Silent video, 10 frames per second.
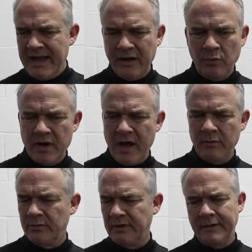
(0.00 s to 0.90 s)
Yeah, we're
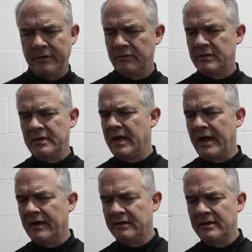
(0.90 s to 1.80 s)
not, you
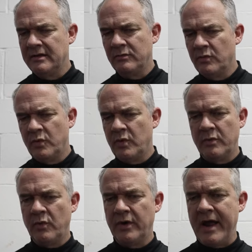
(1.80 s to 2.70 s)
know,
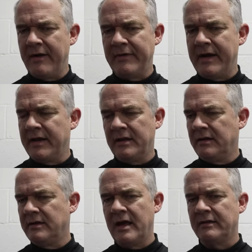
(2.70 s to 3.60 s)
we're not
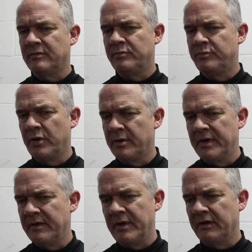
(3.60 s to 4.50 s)
ready yet to put
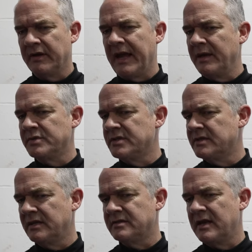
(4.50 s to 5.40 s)
him in the middle of games.
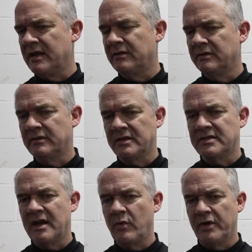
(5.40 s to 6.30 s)
Okay. That's
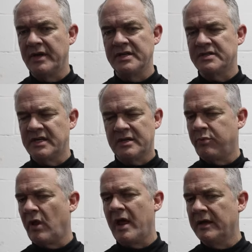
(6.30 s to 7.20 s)
not where he is. He
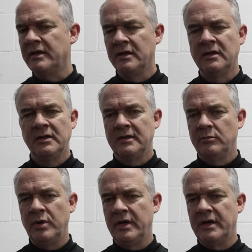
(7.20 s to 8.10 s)
can play,
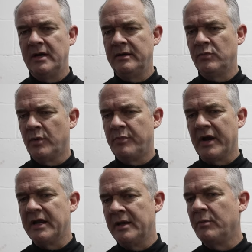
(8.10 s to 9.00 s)
but we're
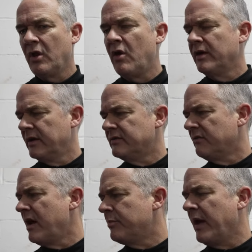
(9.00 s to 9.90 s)
bringing him along at the
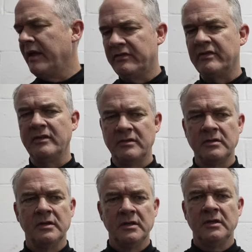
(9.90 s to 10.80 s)
right pace, right. And
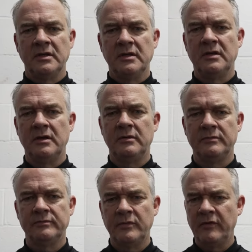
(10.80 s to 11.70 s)
you know,
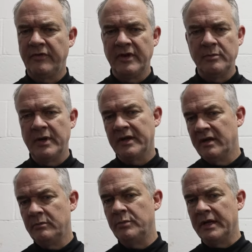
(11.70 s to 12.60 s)
hopefully
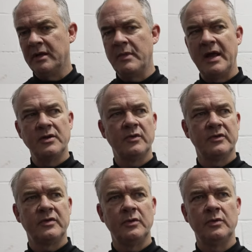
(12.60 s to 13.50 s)
big
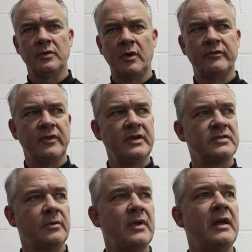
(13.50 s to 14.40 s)
Emmanuel too, hopefully
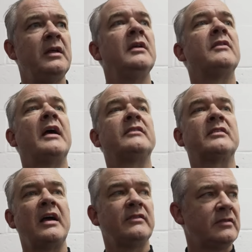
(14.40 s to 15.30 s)
someday. Thanks,
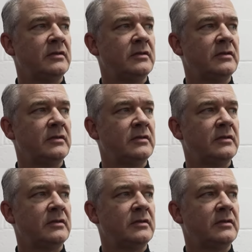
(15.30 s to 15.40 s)
guys.